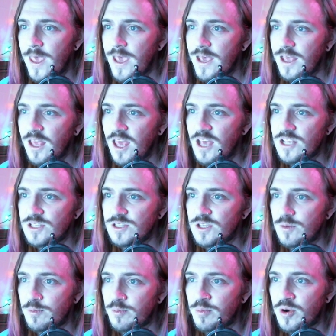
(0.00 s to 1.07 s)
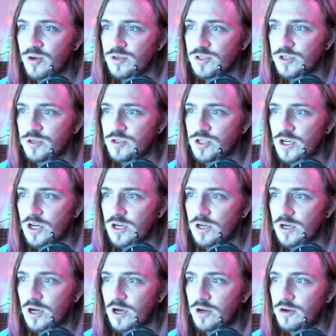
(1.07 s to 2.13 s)
Case burns her
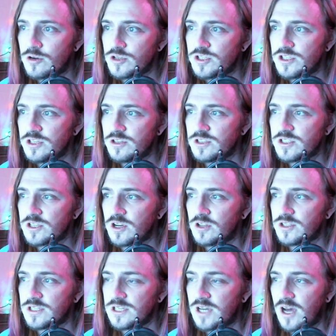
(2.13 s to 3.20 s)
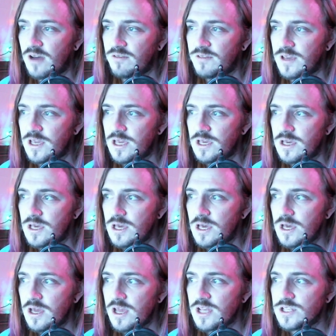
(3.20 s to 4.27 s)
tongue on her still scalding coffee,
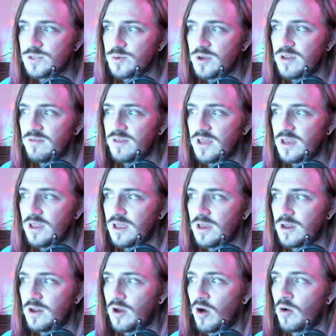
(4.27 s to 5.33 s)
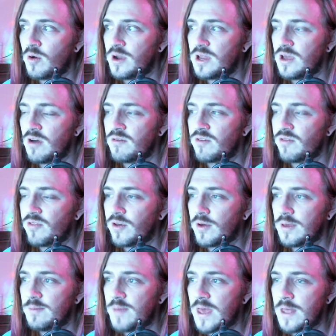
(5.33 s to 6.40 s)
gets rid of it in an already
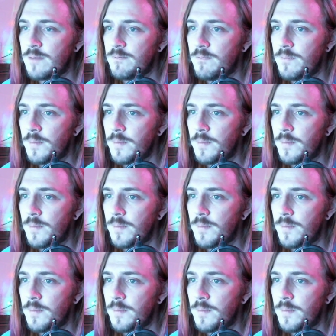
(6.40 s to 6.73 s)
overflowing bin.